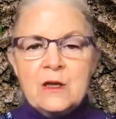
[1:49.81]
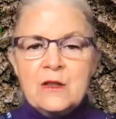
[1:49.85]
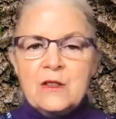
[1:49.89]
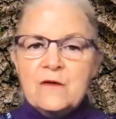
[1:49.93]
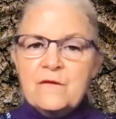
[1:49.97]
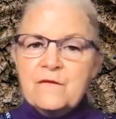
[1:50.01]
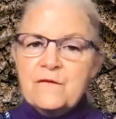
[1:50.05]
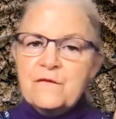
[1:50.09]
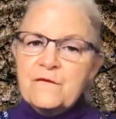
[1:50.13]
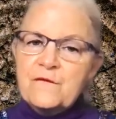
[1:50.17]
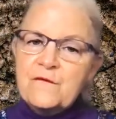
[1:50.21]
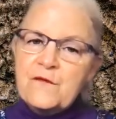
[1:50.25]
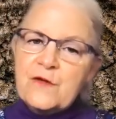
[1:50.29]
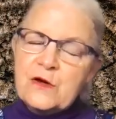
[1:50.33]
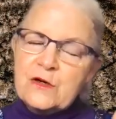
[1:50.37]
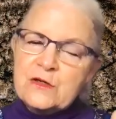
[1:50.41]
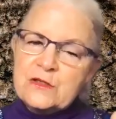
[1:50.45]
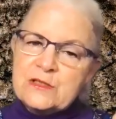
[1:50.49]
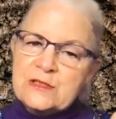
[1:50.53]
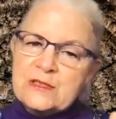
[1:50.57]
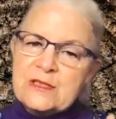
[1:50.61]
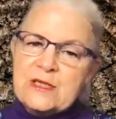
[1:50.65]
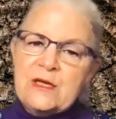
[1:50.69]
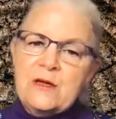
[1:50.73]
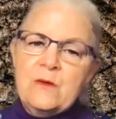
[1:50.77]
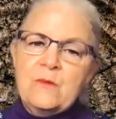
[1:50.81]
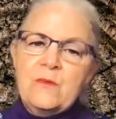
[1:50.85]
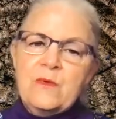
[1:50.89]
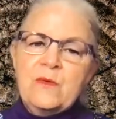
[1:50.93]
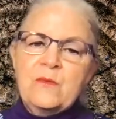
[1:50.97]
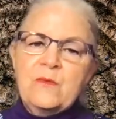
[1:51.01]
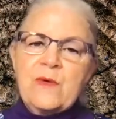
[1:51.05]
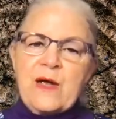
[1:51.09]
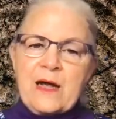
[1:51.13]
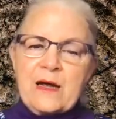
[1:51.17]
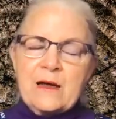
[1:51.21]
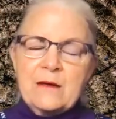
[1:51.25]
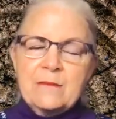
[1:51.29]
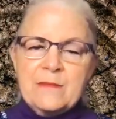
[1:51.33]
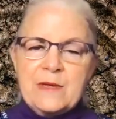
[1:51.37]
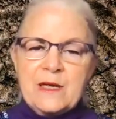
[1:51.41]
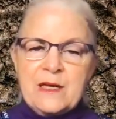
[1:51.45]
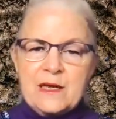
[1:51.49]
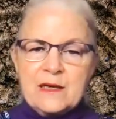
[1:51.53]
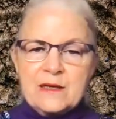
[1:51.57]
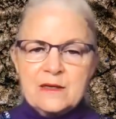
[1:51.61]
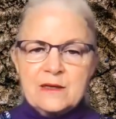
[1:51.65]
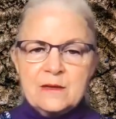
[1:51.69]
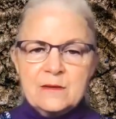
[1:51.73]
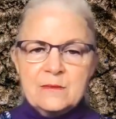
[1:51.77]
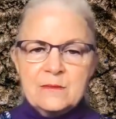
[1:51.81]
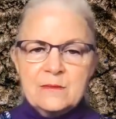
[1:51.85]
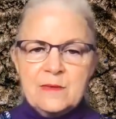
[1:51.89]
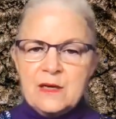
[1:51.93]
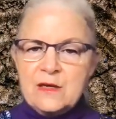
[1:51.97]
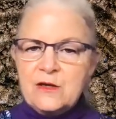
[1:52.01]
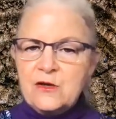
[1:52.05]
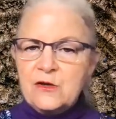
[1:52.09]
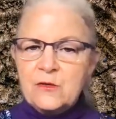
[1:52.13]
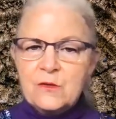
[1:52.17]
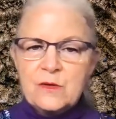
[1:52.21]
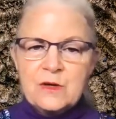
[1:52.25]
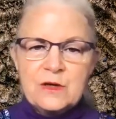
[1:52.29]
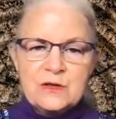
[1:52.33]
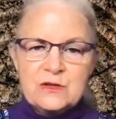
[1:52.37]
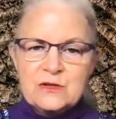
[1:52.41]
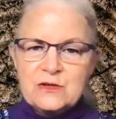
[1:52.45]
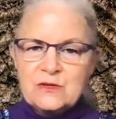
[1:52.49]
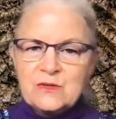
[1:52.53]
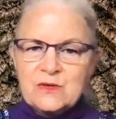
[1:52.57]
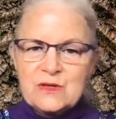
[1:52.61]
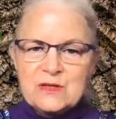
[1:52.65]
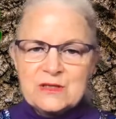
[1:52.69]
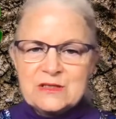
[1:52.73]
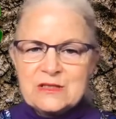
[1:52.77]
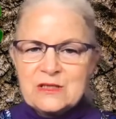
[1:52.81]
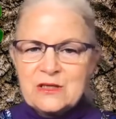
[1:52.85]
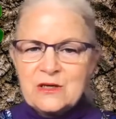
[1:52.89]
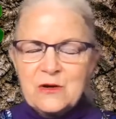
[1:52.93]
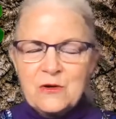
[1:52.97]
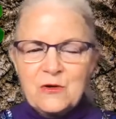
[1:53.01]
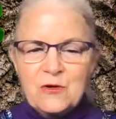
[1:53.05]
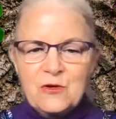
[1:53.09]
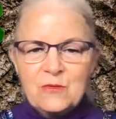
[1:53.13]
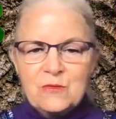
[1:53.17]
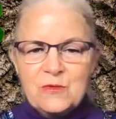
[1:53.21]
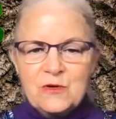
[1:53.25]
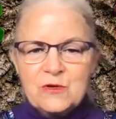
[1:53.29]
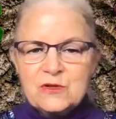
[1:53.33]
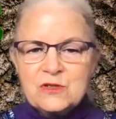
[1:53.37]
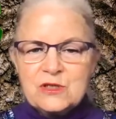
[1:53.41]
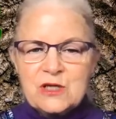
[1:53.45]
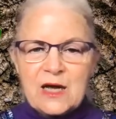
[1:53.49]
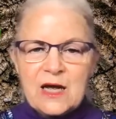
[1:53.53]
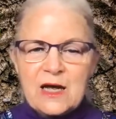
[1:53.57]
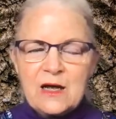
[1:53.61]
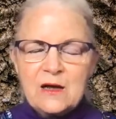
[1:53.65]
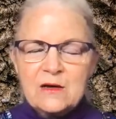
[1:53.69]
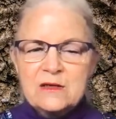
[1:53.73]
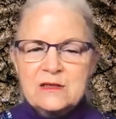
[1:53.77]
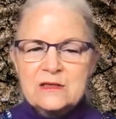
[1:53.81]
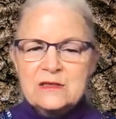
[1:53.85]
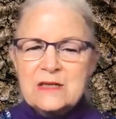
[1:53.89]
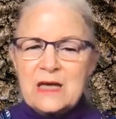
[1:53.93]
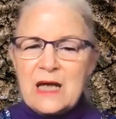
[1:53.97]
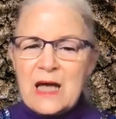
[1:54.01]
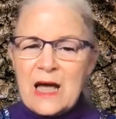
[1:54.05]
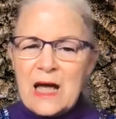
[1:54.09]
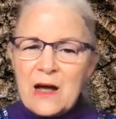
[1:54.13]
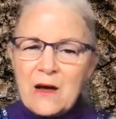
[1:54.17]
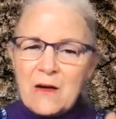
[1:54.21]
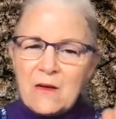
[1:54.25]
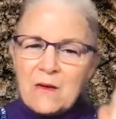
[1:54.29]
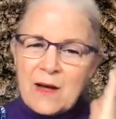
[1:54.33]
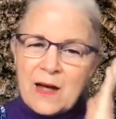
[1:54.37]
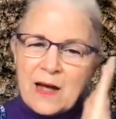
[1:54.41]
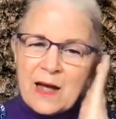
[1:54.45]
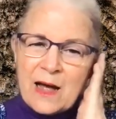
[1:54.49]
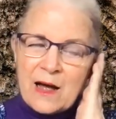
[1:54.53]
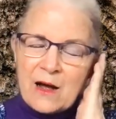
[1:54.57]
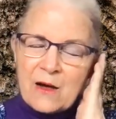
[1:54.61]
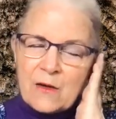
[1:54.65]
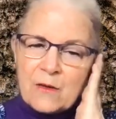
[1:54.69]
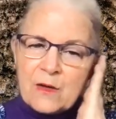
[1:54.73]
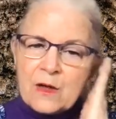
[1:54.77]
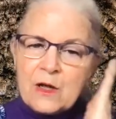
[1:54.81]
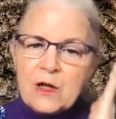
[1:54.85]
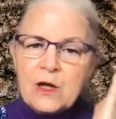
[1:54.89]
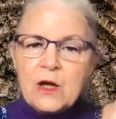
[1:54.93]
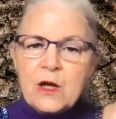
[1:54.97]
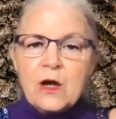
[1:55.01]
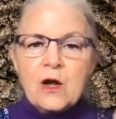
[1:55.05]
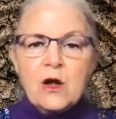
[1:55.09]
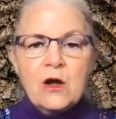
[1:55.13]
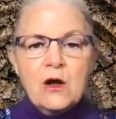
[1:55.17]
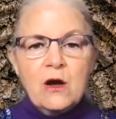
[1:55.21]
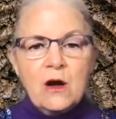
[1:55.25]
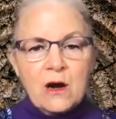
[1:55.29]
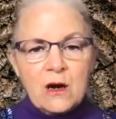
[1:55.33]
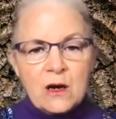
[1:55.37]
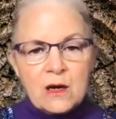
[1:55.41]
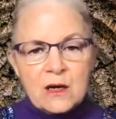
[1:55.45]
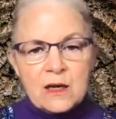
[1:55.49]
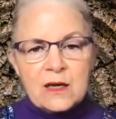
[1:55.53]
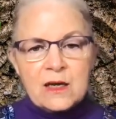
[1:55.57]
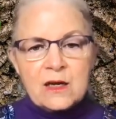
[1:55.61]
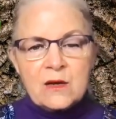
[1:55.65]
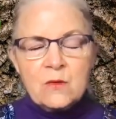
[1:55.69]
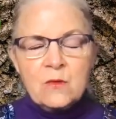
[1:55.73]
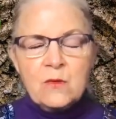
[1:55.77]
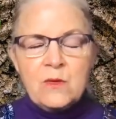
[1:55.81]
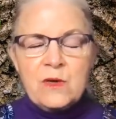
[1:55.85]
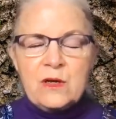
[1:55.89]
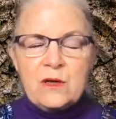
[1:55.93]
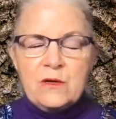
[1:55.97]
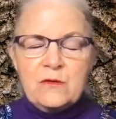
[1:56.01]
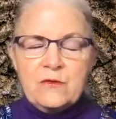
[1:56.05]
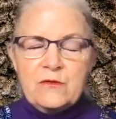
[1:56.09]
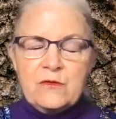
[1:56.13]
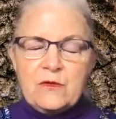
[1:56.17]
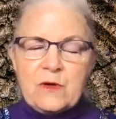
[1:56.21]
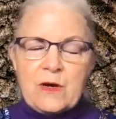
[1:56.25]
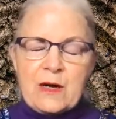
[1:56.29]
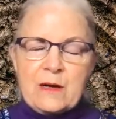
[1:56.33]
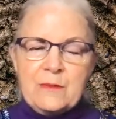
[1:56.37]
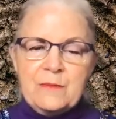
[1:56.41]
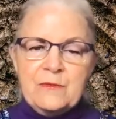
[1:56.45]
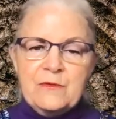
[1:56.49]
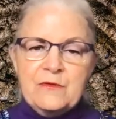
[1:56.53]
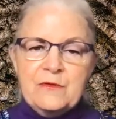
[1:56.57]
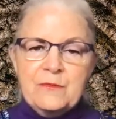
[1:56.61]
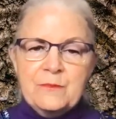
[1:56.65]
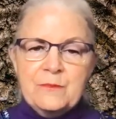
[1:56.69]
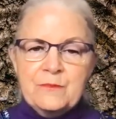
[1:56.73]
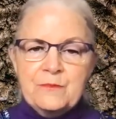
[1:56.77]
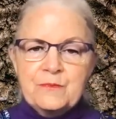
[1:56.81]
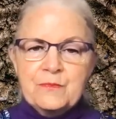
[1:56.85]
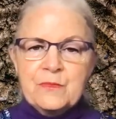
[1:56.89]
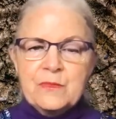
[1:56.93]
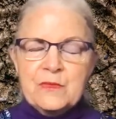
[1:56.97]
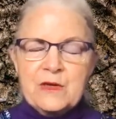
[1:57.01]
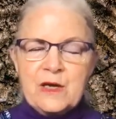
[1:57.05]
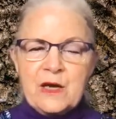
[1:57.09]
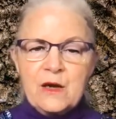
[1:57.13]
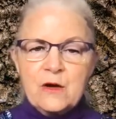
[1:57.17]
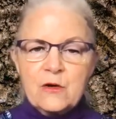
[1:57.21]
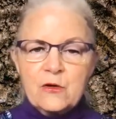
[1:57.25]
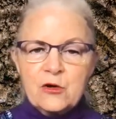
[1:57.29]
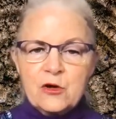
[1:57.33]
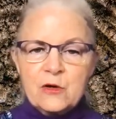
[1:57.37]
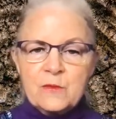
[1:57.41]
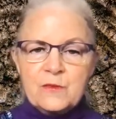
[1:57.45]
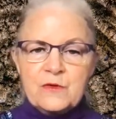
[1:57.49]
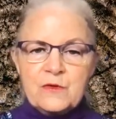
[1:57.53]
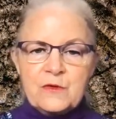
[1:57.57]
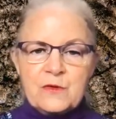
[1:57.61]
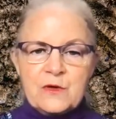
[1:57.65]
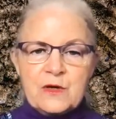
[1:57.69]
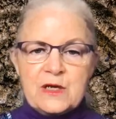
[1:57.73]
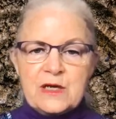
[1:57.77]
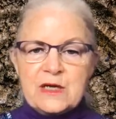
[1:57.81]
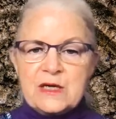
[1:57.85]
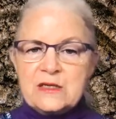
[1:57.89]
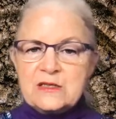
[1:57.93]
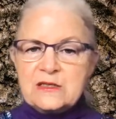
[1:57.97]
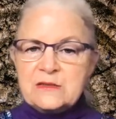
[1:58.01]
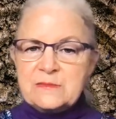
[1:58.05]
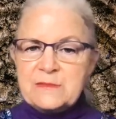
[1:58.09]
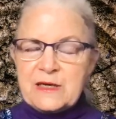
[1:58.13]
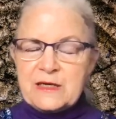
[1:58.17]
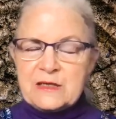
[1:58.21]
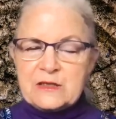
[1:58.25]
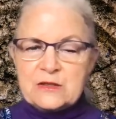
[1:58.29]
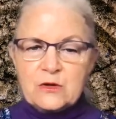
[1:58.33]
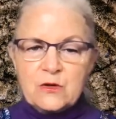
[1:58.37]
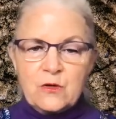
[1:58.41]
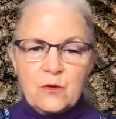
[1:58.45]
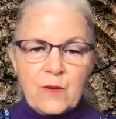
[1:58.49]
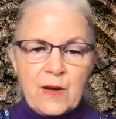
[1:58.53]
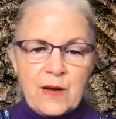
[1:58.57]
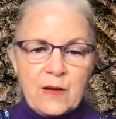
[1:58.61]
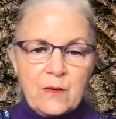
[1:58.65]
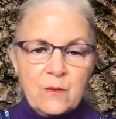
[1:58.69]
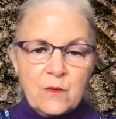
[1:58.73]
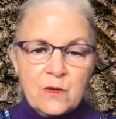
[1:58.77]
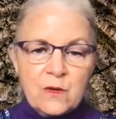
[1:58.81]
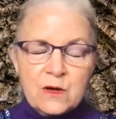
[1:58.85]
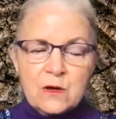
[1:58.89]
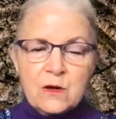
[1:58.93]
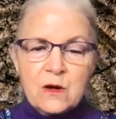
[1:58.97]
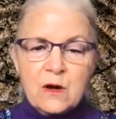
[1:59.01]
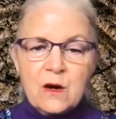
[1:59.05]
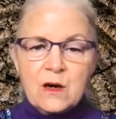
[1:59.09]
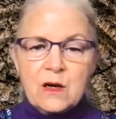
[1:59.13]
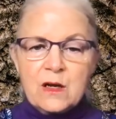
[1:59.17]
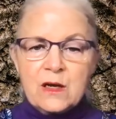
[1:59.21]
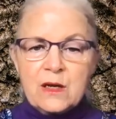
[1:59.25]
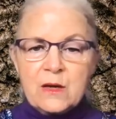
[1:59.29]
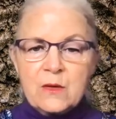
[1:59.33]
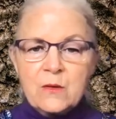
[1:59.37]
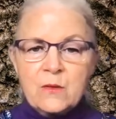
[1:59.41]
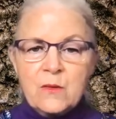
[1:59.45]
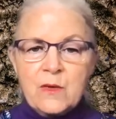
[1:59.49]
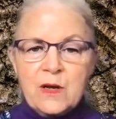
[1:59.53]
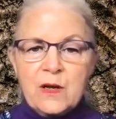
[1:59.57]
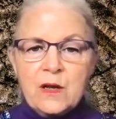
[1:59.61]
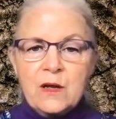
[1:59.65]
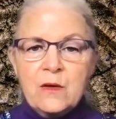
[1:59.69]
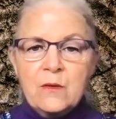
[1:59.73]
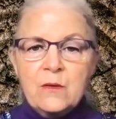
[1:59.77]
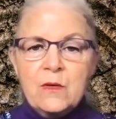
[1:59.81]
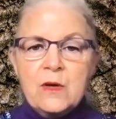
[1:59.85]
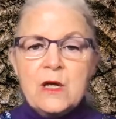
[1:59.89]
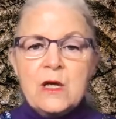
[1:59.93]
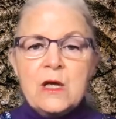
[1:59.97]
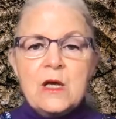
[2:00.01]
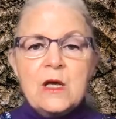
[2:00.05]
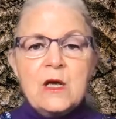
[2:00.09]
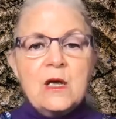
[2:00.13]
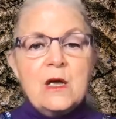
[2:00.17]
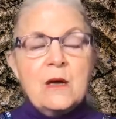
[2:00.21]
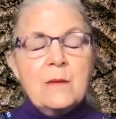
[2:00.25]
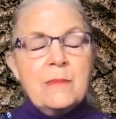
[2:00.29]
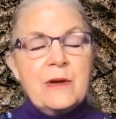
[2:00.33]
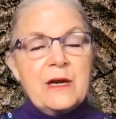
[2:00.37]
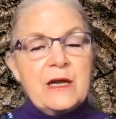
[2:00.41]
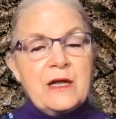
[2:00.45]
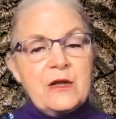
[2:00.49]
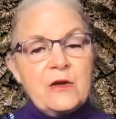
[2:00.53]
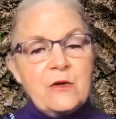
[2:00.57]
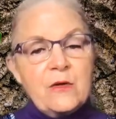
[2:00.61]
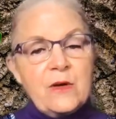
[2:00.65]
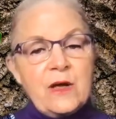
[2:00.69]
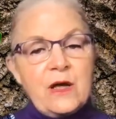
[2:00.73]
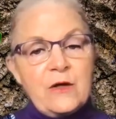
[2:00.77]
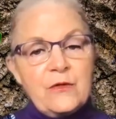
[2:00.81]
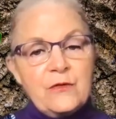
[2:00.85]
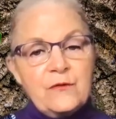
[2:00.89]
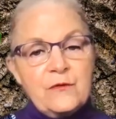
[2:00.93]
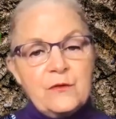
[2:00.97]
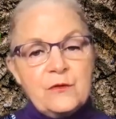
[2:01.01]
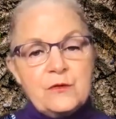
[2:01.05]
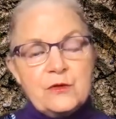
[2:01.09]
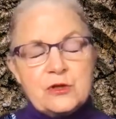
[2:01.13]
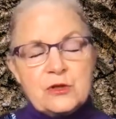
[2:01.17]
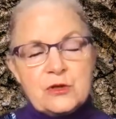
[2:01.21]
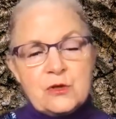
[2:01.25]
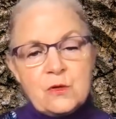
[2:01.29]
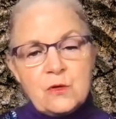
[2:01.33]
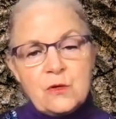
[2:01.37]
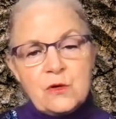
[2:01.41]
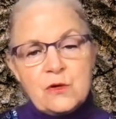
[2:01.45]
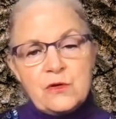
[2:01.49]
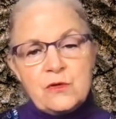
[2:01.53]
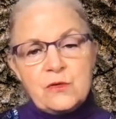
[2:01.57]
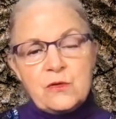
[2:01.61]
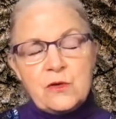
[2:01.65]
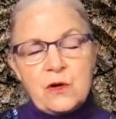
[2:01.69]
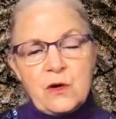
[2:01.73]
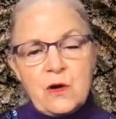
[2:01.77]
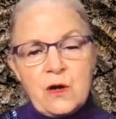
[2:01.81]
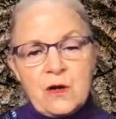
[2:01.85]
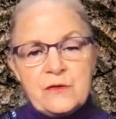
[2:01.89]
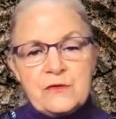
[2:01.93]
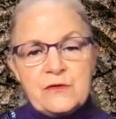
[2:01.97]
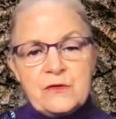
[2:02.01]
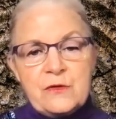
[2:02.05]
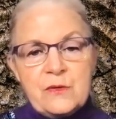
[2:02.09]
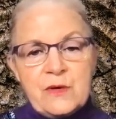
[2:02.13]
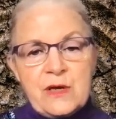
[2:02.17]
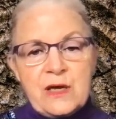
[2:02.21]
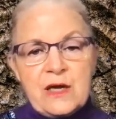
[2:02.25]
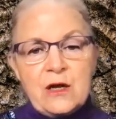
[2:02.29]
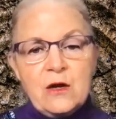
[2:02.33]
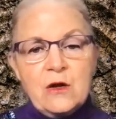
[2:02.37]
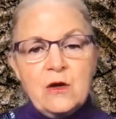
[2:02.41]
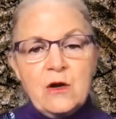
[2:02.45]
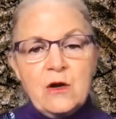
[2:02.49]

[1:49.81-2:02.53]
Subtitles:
The first thing we recommend, and you can do this at home, your child is ow, ow, garlic and willow drops. Now, Herbs for Kids makes a great one, garlic and willow. But at your health food store, you can also get